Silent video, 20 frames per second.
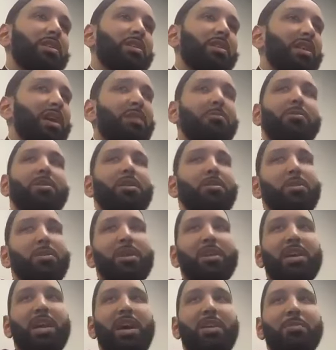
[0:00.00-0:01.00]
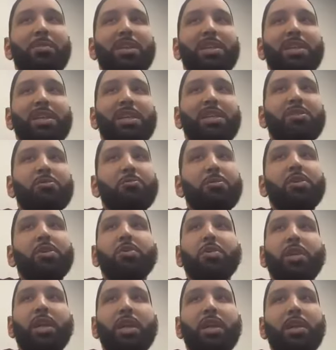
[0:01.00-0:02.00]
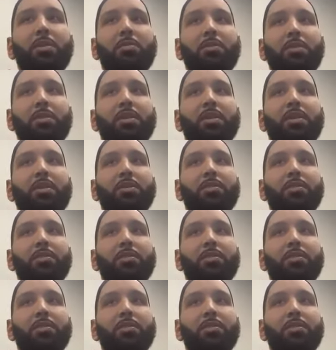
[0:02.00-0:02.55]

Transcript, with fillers: That wouldn't be allowed because that's a ritual at that point.